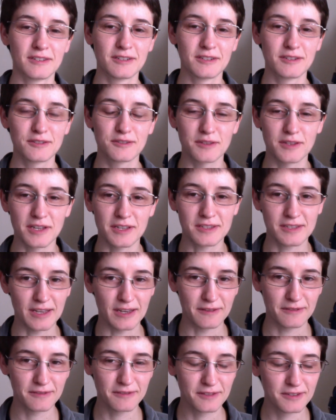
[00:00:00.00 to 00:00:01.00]
so they're
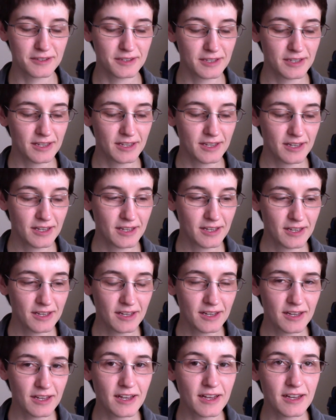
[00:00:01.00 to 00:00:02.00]
safe.
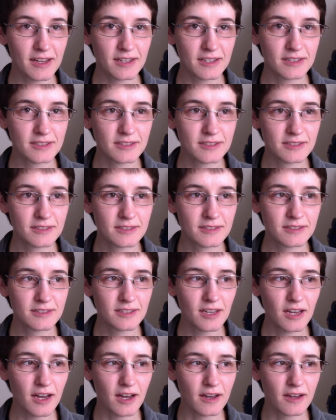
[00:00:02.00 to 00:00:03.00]
And
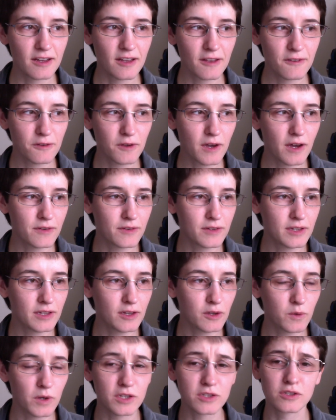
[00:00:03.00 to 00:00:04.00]
yeah, if you have any
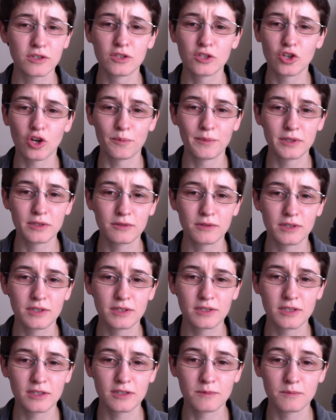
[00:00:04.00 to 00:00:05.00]
questions, comments,
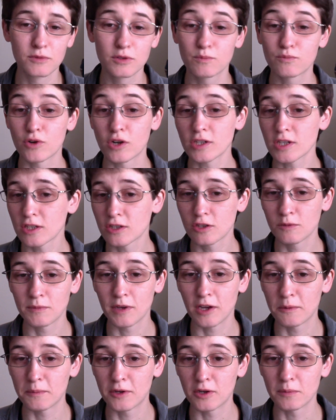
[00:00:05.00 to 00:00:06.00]
criticisms, projects you may
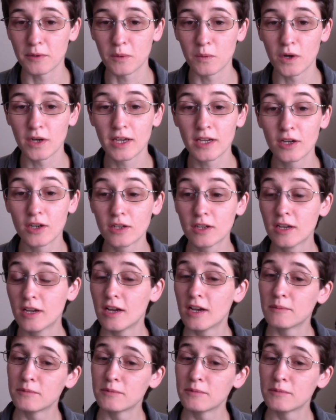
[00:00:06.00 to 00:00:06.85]
or may not be working on,